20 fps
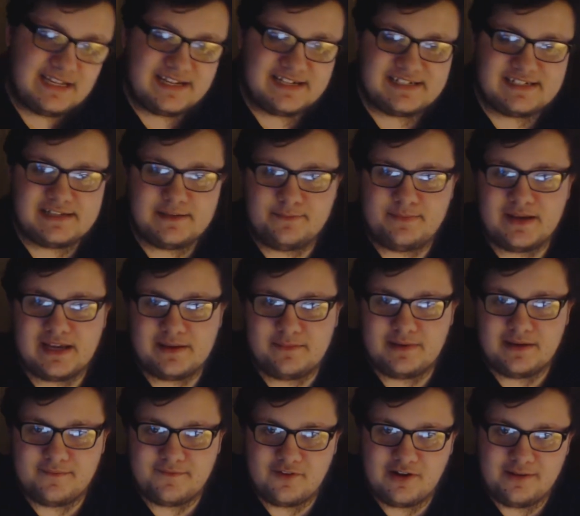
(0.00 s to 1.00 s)
instant
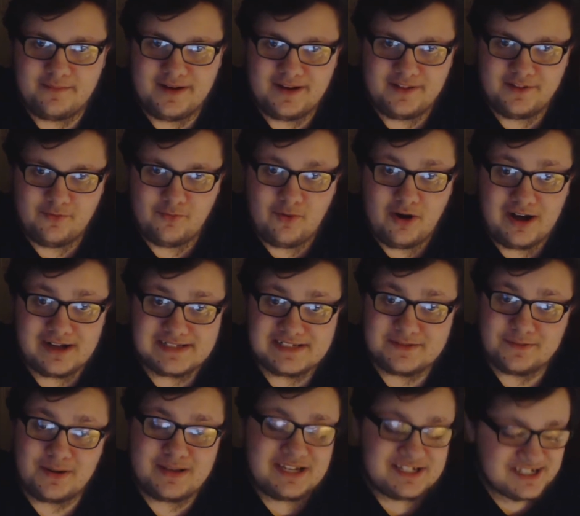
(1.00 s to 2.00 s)
pick-me-up for Ant-Man and the
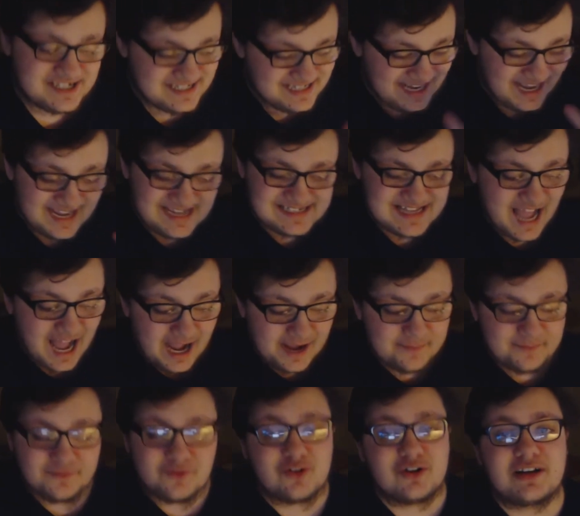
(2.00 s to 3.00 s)
Wasp, which is just, guys,
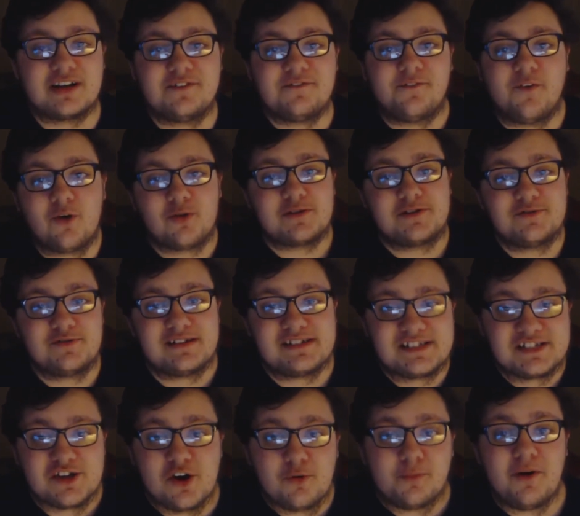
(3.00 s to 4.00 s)
I'm looking forward to
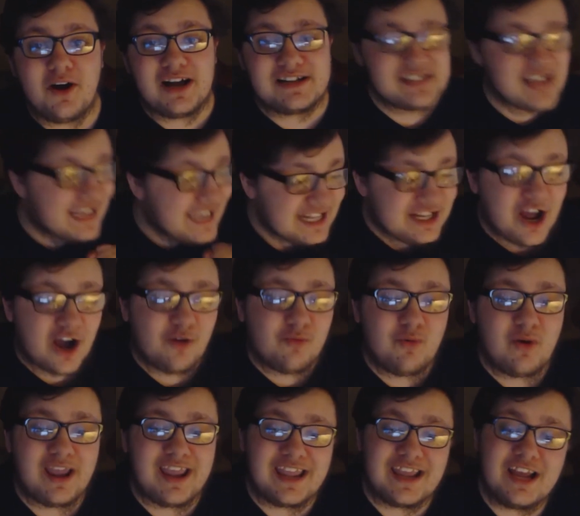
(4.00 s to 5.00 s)
it so much. I
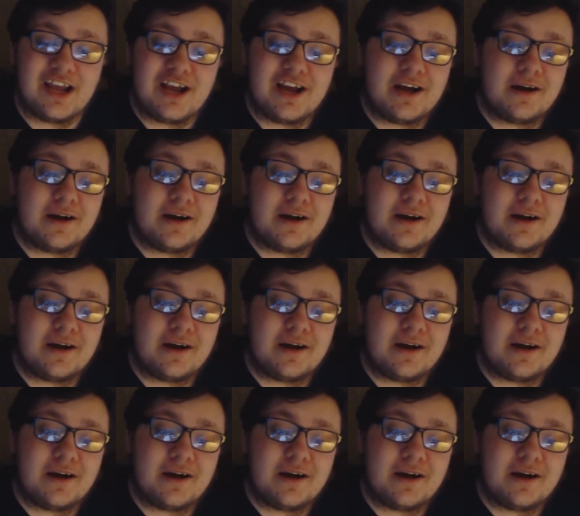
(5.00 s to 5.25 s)
cannot wait.